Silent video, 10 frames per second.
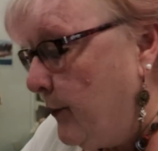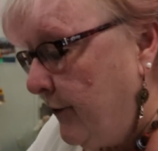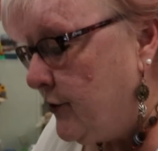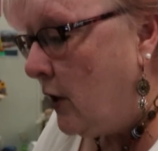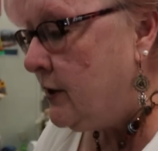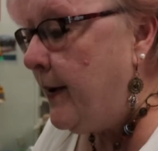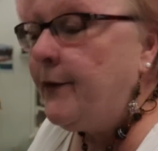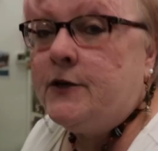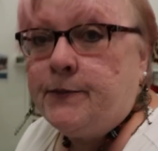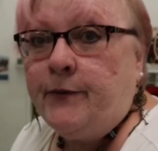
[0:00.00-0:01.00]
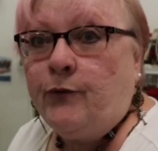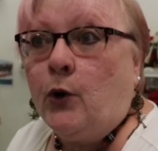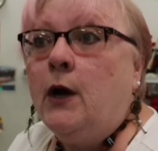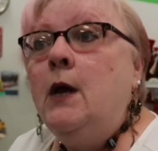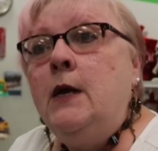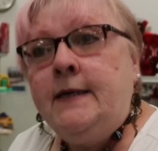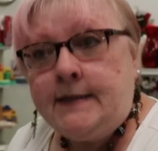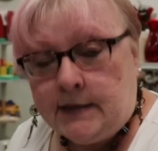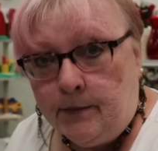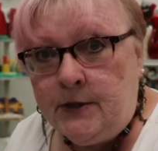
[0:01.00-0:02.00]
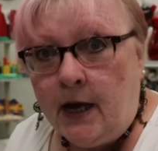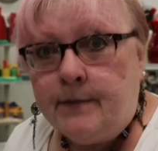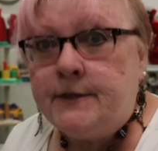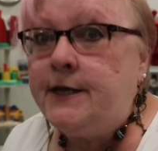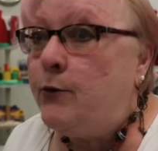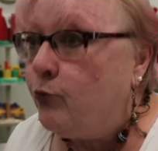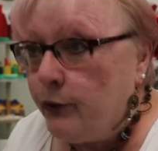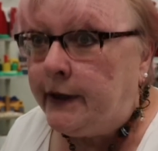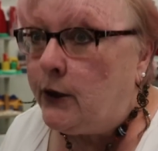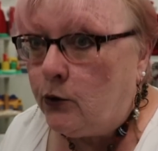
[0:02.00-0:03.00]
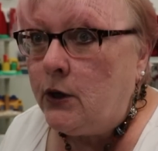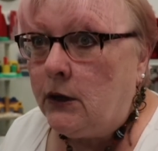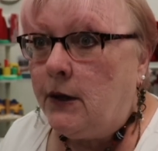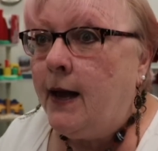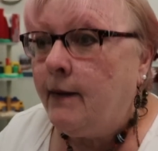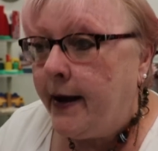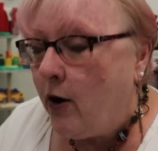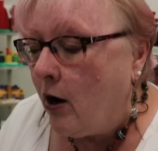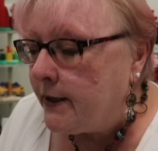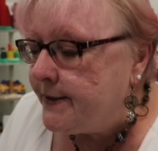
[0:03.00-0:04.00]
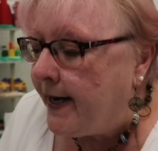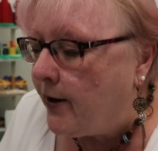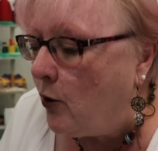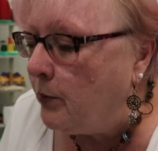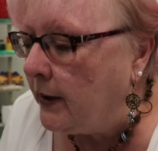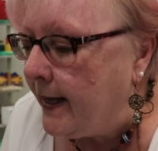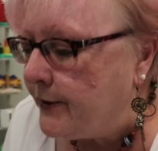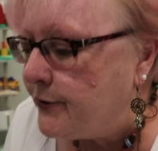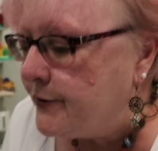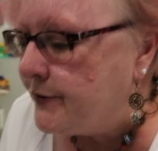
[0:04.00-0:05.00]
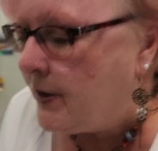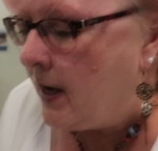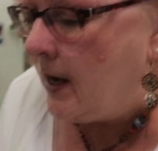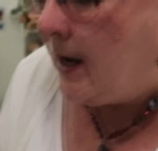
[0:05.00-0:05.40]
and we've talked about this before, sometimes they really look a lot like Art Deco planters.